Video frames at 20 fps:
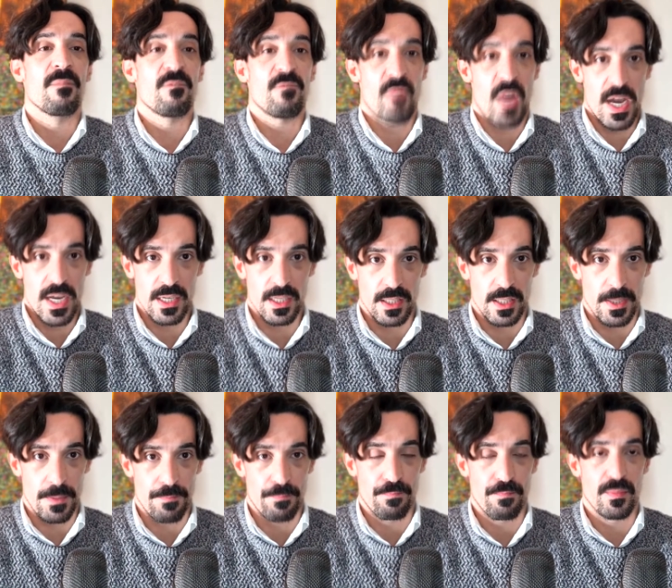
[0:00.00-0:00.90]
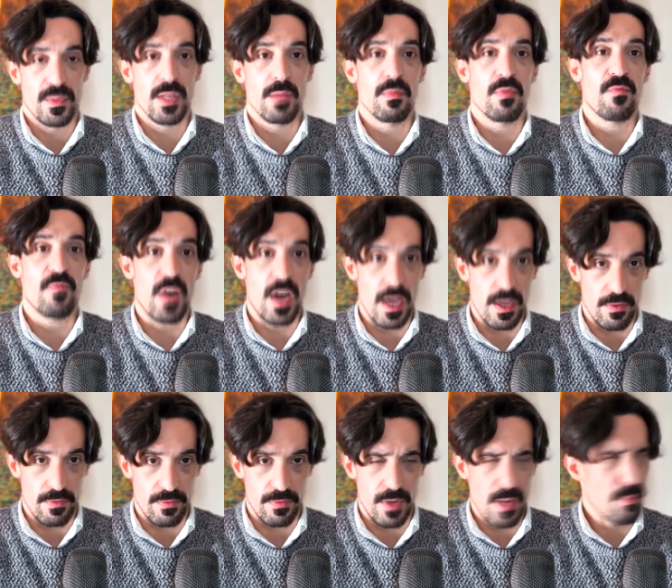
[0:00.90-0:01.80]
Finally, number
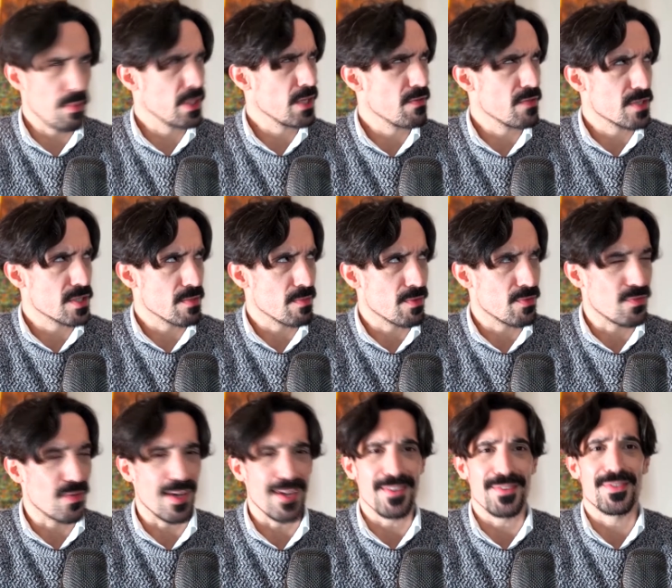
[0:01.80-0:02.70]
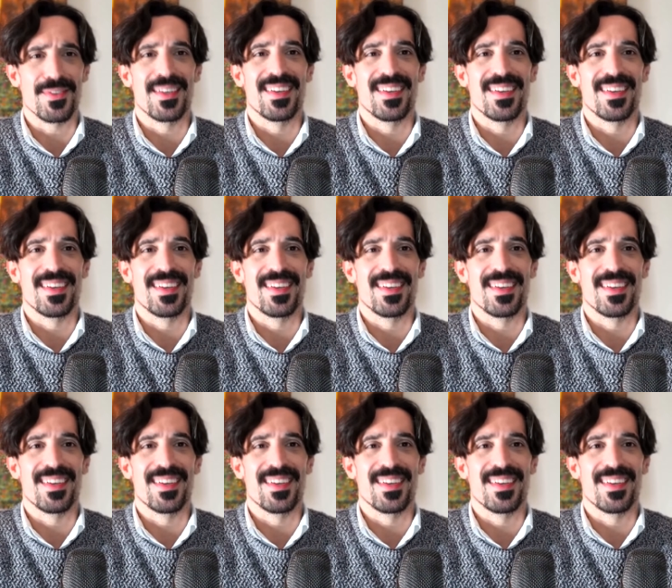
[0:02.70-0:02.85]
5. I believe it's number 5.